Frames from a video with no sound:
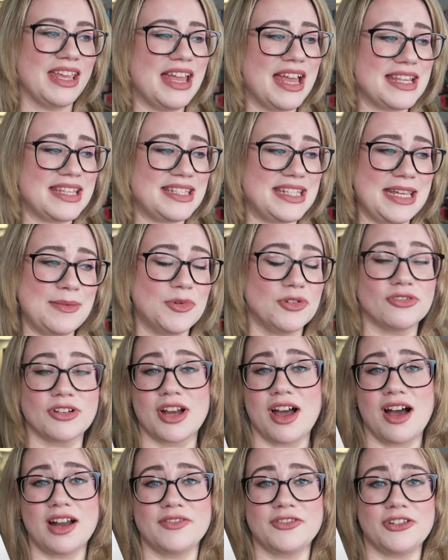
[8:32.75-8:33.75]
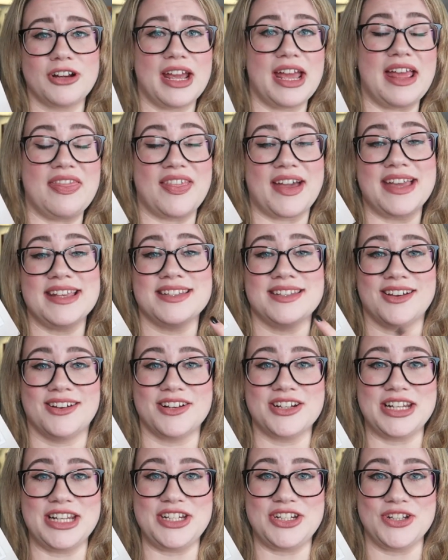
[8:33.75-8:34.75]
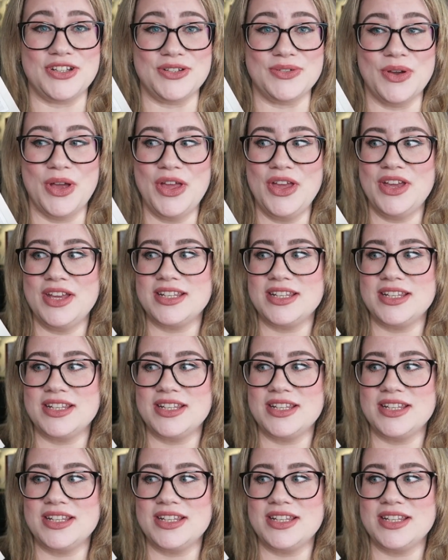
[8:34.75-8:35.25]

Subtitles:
esteem or regard for it, and that is largely due